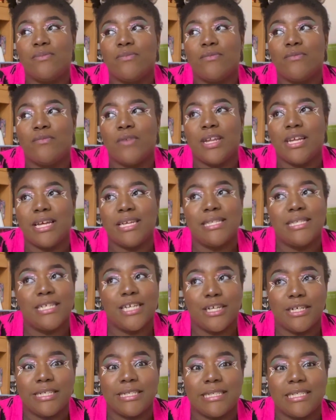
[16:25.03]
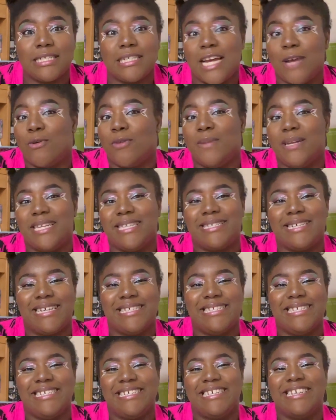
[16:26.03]
reading a series that I will be
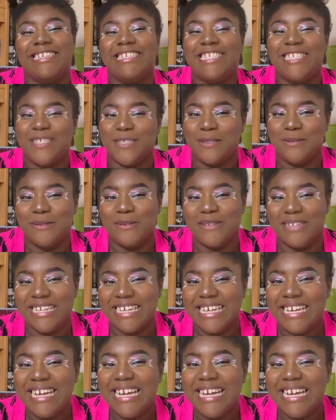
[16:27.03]
discussing soon,